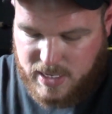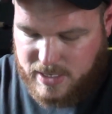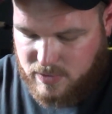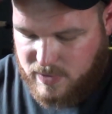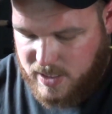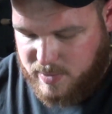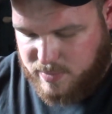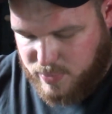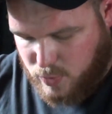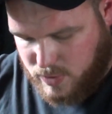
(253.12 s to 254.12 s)
I don't
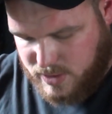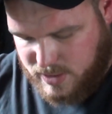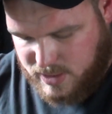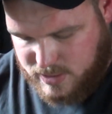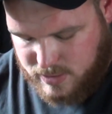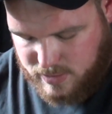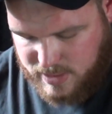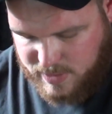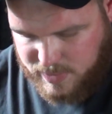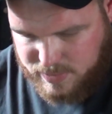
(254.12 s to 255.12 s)
recommend porting these. A
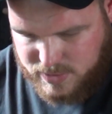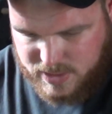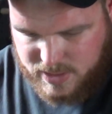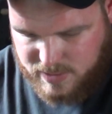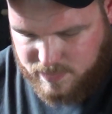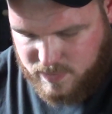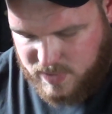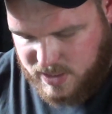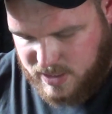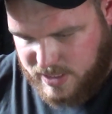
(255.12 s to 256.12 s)
lot of people say
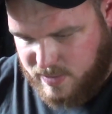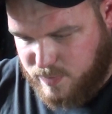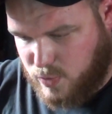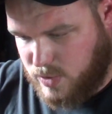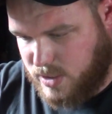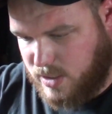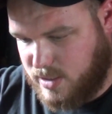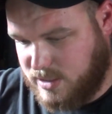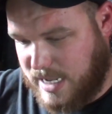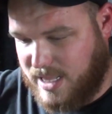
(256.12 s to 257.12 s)
they like ported
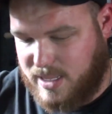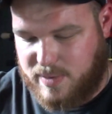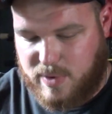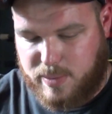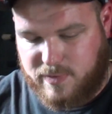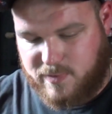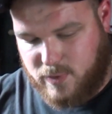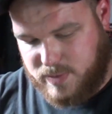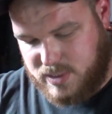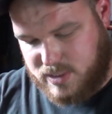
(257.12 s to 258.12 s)
guns. I like my
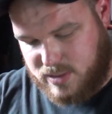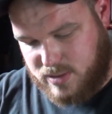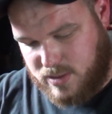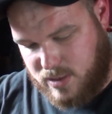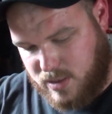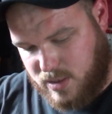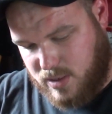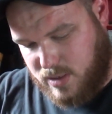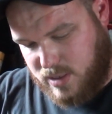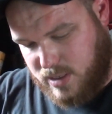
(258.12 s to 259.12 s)
Performance Center.
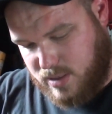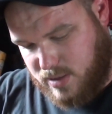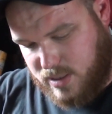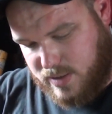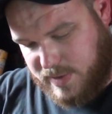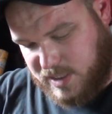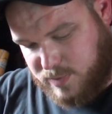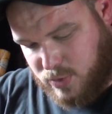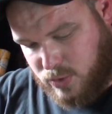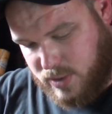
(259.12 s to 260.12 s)
It's
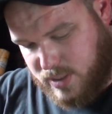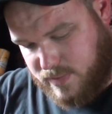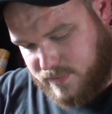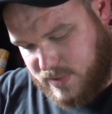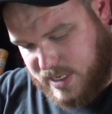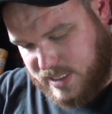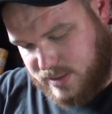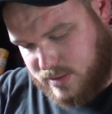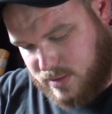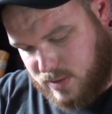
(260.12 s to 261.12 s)
ported. It has
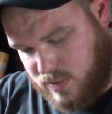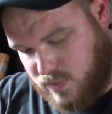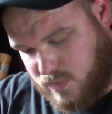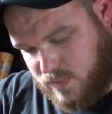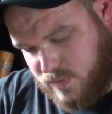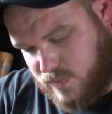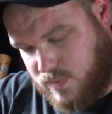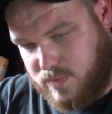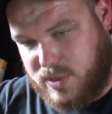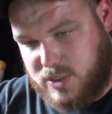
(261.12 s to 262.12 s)
a little
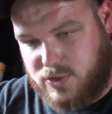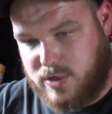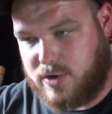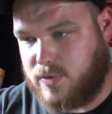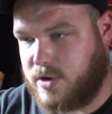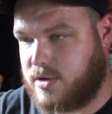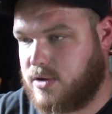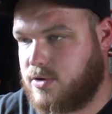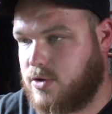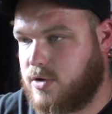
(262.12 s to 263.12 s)
bit of trigger work
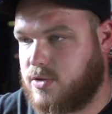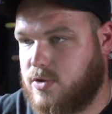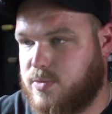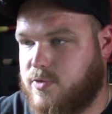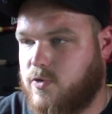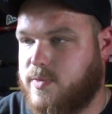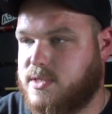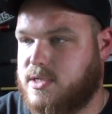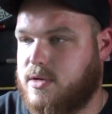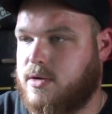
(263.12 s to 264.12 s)
done to it through the
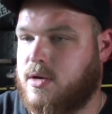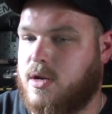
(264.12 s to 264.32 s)
Performance Center.